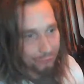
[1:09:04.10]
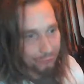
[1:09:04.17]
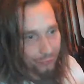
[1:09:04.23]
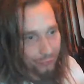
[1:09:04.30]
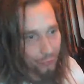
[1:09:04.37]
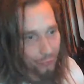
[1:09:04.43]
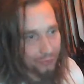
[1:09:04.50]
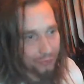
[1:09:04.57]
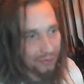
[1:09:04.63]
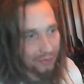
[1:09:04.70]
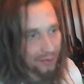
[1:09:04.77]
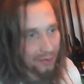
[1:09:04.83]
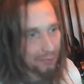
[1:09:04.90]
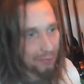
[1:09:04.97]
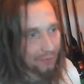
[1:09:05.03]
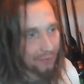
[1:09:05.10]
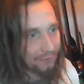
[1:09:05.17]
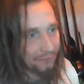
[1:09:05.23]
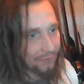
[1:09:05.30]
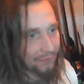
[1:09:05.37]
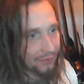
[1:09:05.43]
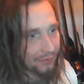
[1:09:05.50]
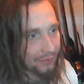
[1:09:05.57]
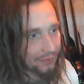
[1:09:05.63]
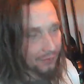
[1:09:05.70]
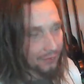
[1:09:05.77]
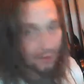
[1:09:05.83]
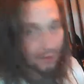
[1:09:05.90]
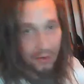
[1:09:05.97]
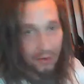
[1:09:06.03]
recording like a motherfucker.
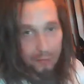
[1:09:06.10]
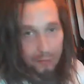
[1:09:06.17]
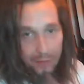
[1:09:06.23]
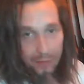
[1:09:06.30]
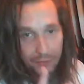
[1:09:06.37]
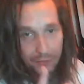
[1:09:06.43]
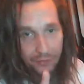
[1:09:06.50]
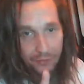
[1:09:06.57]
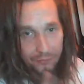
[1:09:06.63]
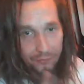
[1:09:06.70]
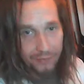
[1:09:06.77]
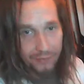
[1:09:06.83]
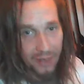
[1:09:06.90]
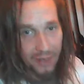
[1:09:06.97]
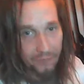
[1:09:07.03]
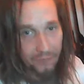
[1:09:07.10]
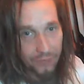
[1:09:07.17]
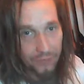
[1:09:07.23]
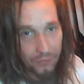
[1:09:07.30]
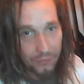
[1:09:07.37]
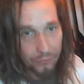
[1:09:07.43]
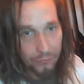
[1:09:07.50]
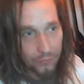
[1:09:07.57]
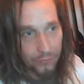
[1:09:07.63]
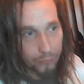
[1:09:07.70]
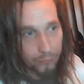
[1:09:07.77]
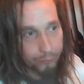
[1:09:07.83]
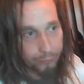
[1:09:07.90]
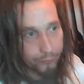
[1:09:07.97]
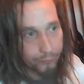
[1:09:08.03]
Malco,
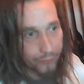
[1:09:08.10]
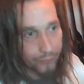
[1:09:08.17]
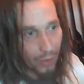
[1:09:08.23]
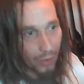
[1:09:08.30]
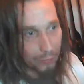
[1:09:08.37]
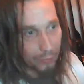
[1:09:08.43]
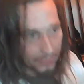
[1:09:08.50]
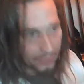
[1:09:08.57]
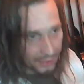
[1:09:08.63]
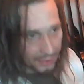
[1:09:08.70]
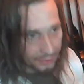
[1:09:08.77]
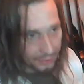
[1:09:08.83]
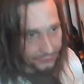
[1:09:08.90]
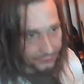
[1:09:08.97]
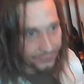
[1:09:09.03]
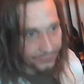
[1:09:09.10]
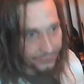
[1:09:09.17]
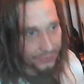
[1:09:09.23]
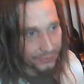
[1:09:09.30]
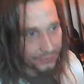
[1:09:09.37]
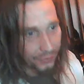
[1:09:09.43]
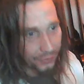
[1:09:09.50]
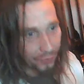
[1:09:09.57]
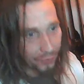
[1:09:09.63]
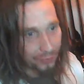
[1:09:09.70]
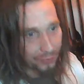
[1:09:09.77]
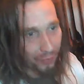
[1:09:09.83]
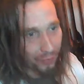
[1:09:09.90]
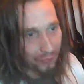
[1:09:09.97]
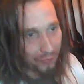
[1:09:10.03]
I'm glad that your
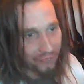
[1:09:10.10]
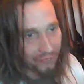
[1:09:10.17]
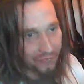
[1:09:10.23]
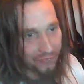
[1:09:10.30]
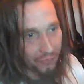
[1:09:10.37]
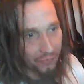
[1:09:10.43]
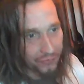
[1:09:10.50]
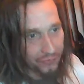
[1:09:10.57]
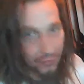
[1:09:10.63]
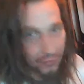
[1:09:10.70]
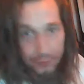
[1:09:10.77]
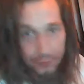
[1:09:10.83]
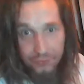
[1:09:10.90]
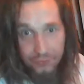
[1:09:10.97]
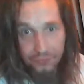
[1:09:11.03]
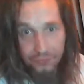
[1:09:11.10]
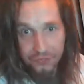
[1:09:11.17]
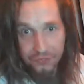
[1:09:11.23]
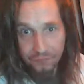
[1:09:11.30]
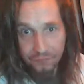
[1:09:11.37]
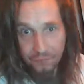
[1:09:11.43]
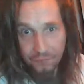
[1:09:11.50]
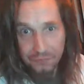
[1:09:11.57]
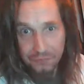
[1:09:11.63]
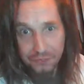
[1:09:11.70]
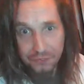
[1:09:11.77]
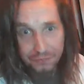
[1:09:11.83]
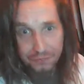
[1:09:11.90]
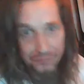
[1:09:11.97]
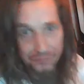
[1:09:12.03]
GoPro wasn't charged up and you could just focus on
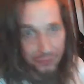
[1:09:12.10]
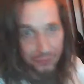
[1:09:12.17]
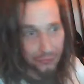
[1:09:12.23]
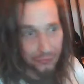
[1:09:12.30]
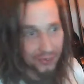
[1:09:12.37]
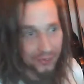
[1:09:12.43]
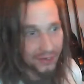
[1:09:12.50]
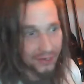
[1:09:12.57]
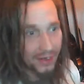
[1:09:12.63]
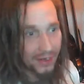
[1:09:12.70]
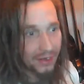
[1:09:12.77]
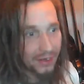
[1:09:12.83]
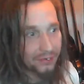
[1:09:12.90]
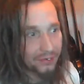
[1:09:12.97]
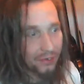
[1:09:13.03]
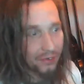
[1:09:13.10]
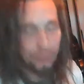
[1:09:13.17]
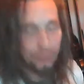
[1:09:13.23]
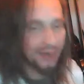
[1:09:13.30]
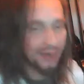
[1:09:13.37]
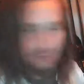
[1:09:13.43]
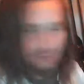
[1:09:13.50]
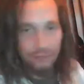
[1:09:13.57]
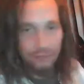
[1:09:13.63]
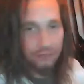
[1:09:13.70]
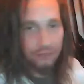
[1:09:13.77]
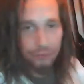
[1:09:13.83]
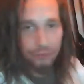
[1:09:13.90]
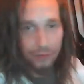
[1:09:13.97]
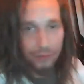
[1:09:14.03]
the recording in hand. We'll have a look.
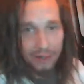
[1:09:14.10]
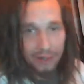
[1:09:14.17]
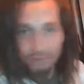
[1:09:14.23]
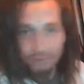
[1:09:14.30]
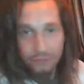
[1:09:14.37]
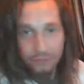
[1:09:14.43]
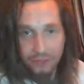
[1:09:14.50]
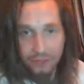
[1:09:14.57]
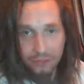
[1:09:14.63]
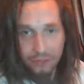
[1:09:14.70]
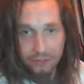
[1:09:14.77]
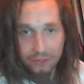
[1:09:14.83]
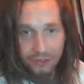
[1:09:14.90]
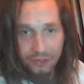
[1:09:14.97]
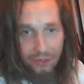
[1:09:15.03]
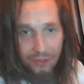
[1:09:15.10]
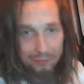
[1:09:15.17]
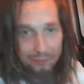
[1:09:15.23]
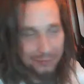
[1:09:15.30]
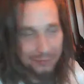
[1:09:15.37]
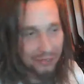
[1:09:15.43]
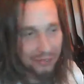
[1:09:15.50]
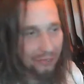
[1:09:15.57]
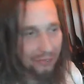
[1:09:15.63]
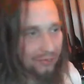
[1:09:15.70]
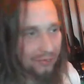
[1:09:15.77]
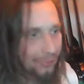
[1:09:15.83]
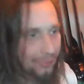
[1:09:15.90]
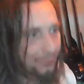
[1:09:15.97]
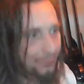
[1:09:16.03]
We'll have a look in good time.
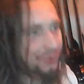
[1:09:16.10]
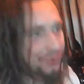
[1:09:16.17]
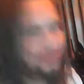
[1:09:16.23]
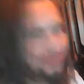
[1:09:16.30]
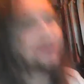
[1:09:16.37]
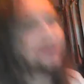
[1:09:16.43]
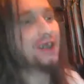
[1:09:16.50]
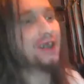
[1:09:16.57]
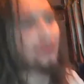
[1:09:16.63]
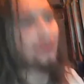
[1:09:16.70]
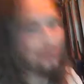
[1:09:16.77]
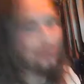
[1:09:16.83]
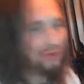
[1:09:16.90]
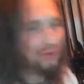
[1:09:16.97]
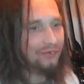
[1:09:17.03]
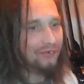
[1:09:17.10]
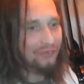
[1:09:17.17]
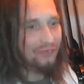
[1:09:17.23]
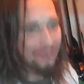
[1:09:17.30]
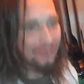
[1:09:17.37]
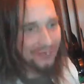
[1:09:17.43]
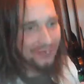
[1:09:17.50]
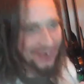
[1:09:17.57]
We shouldn't see it all. You should always,